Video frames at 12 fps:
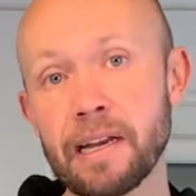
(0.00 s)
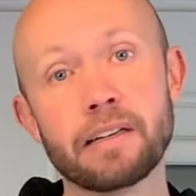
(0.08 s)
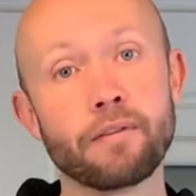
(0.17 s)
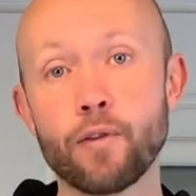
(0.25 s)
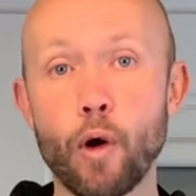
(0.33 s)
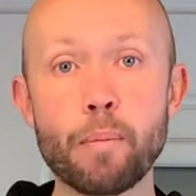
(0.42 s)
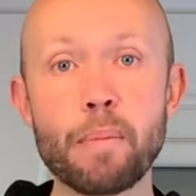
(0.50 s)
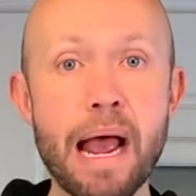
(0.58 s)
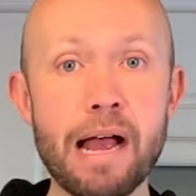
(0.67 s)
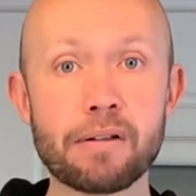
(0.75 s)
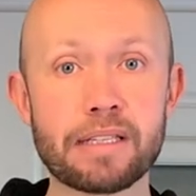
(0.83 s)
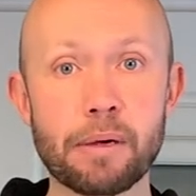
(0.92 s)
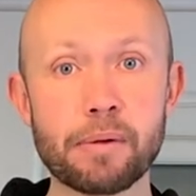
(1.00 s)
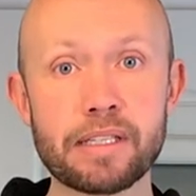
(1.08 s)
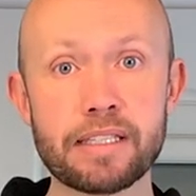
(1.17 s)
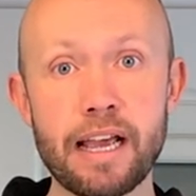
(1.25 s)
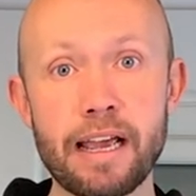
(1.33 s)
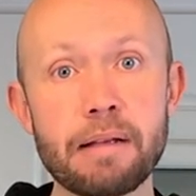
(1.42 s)
to 4 pounds, I would
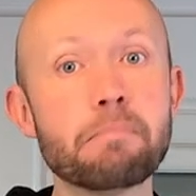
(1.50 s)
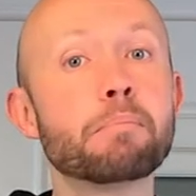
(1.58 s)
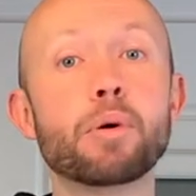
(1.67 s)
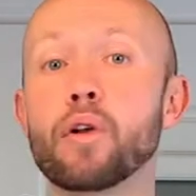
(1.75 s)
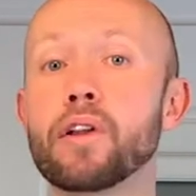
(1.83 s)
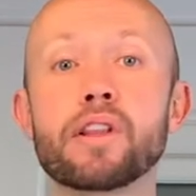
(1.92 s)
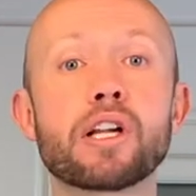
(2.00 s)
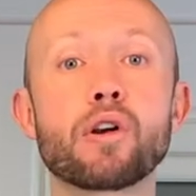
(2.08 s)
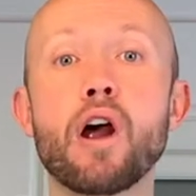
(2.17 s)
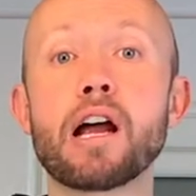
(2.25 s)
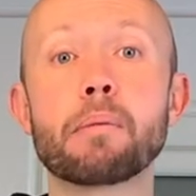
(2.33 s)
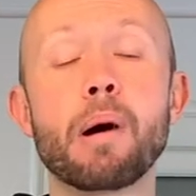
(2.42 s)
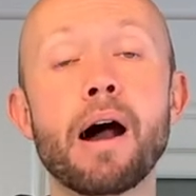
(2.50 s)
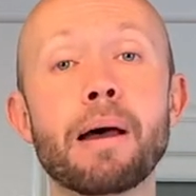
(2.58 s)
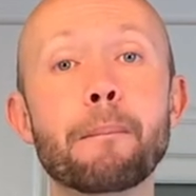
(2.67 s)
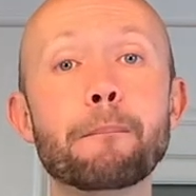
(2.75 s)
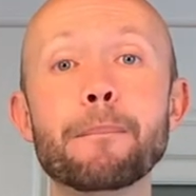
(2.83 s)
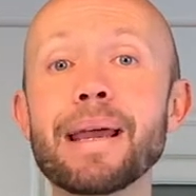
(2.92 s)
say. Put it in the crock
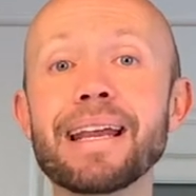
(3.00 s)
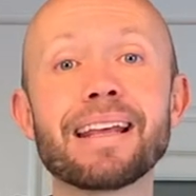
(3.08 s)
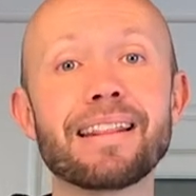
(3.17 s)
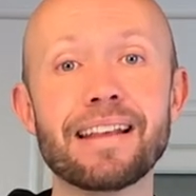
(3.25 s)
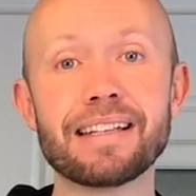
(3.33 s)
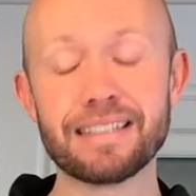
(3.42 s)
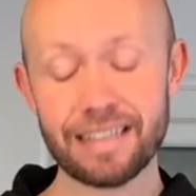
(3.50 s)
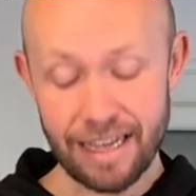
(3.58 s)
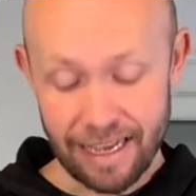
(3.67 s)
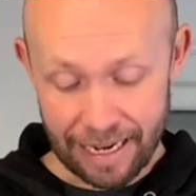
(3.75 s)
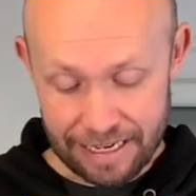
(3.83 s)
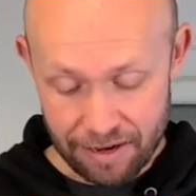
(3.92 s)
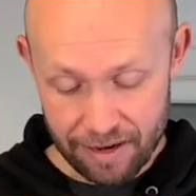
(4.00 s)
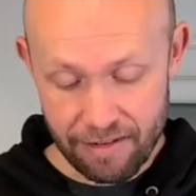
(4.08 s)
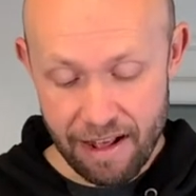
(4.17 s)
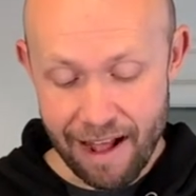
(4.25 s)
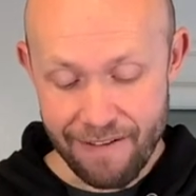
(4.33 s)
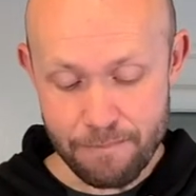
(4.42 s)
pot, make this, and you're gonna
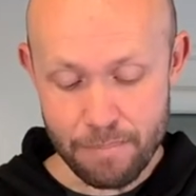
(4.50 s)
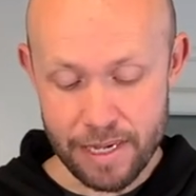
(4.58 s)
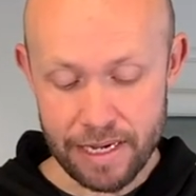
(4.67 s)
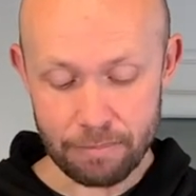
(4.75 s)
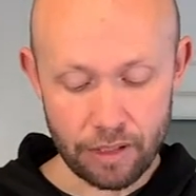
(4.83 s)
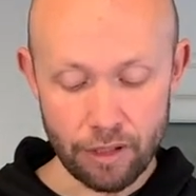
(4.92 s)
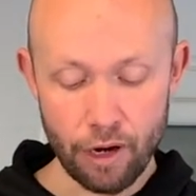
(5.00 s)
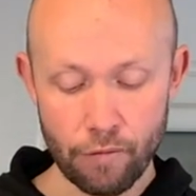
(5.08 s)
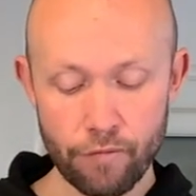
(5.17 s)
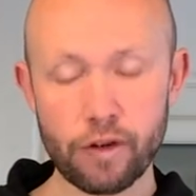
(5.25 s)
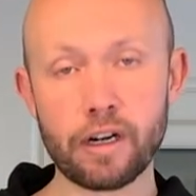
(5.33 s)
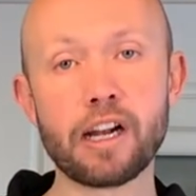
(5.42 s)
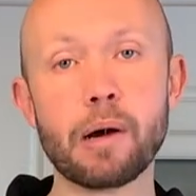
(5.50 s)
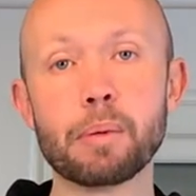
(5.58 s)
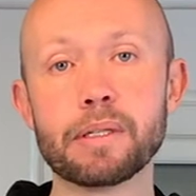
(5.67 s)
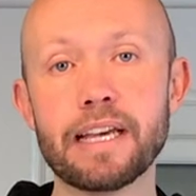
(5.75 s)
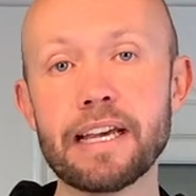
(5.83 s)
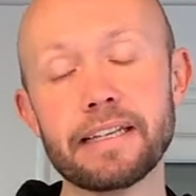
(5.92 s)
have meat, for a couple
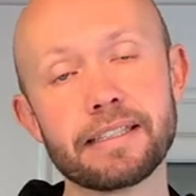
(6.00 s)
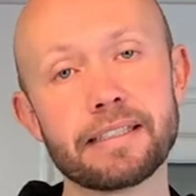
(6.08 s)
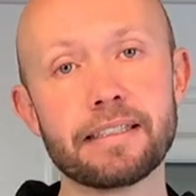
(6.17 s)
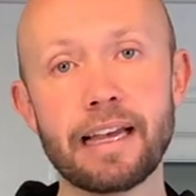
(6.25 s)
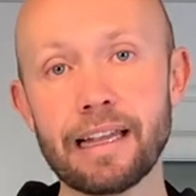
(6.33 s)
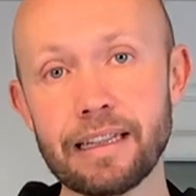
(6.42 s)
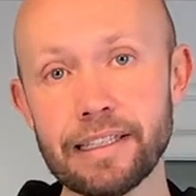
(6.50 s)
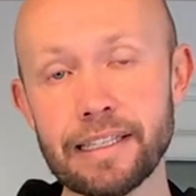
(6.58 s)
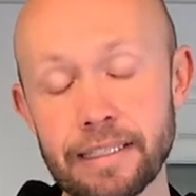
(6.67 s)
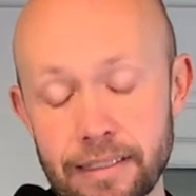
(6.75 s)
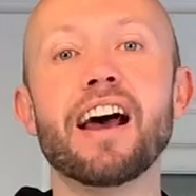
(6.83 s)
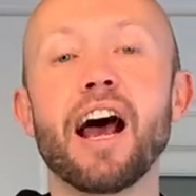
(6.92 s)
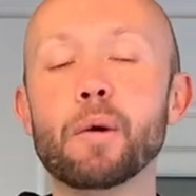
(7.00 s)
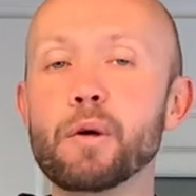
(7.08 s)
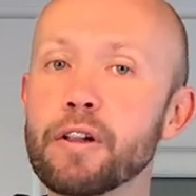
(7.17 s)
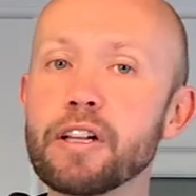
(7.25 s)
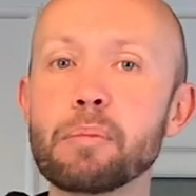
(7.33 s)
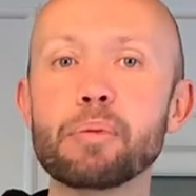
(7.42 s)
days at least. I
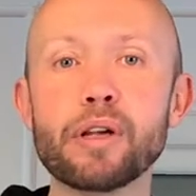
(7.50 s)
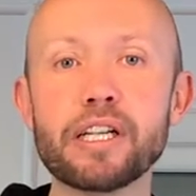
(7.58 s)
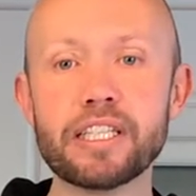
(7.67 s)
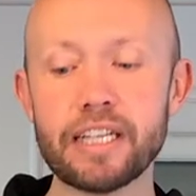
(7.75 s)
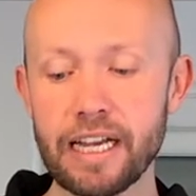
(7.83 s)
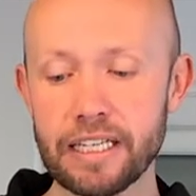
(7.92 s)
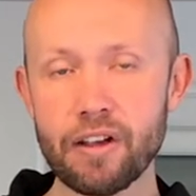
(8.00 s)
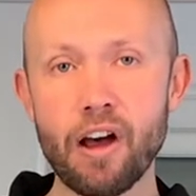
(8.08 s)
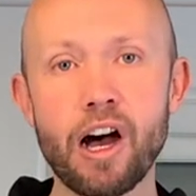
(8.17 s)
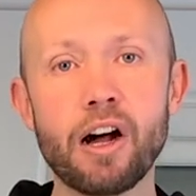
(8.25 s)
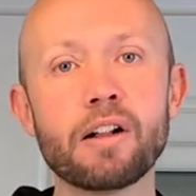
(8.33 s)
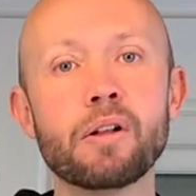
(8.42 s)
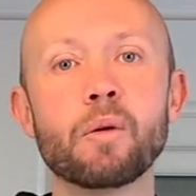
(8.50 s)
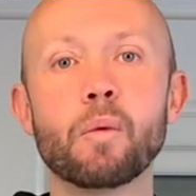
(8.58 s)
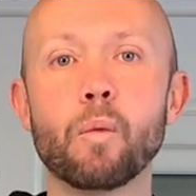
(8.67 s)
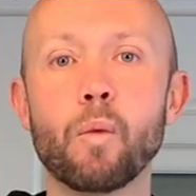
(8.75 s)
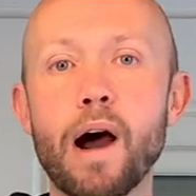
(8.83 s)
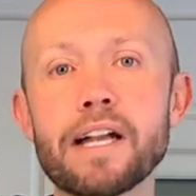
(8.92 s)
really appreciate y'all
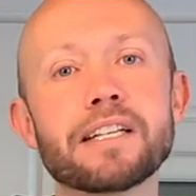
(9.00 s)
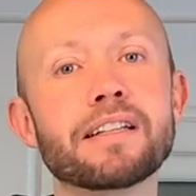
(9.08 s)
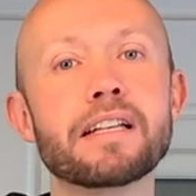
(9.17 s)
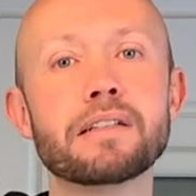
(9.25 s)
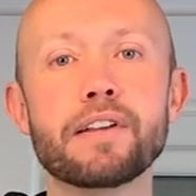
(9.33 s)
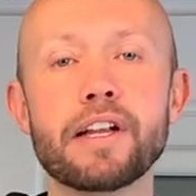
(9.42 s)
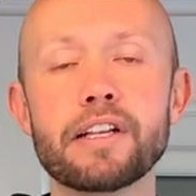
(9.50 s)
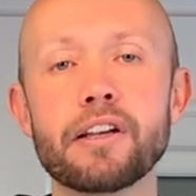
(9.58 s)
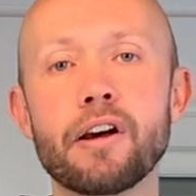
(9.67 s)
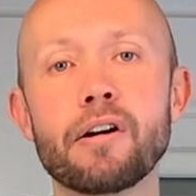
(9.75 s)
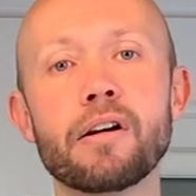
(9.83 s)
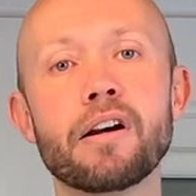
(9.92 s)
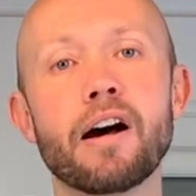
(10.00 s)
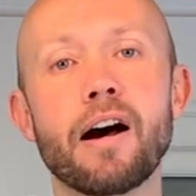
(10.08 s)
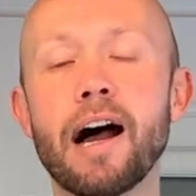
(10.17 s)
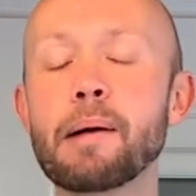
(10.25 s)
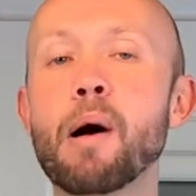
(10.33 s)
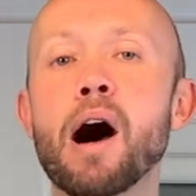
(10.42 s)
watching this video.
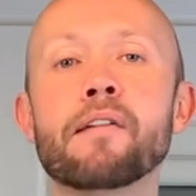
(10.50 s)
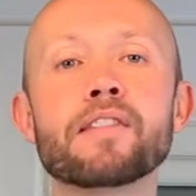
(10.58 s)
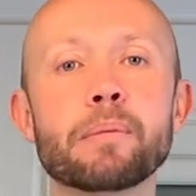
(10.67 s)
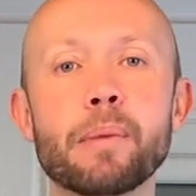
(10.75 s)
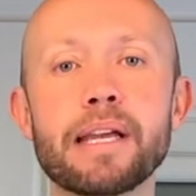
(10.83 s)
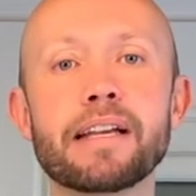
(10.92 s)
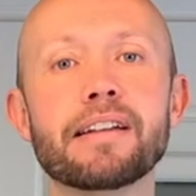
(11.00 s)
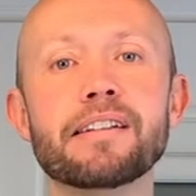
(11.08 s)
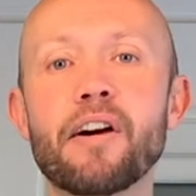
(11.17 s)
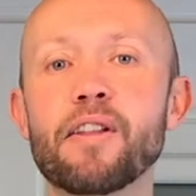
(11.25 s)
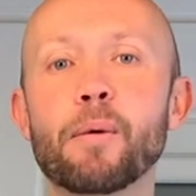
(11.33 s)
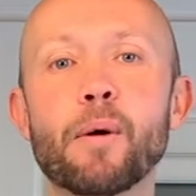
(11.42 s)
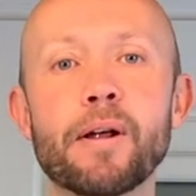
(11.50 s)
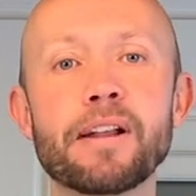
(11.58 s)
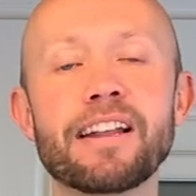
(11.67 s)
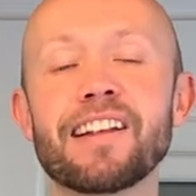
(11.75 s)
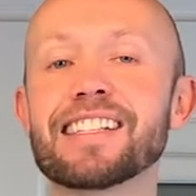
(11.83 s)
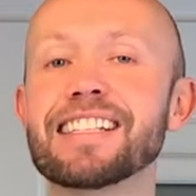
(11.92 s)
I'm off to make another one,
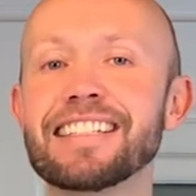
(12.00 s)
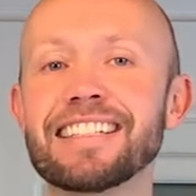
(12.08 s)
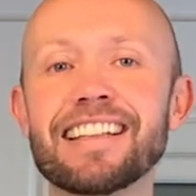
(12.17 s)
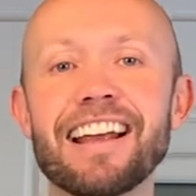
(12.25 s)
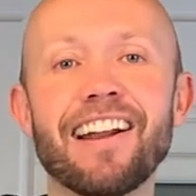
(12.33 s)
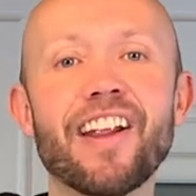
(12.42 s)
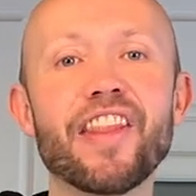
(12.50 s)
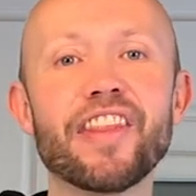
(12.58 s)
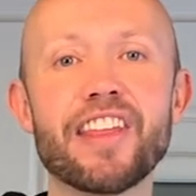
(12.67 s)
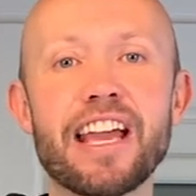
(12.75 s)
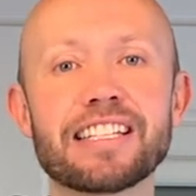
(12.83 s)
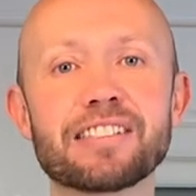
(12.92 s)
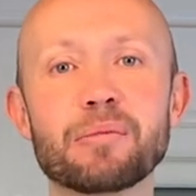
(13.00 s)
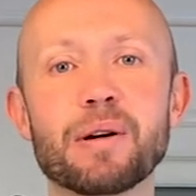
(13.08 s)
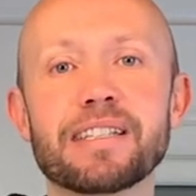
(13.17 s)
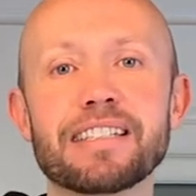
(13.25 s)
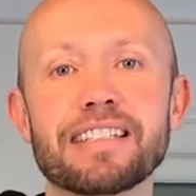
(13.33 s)
and I'll see you there. Thanks so much.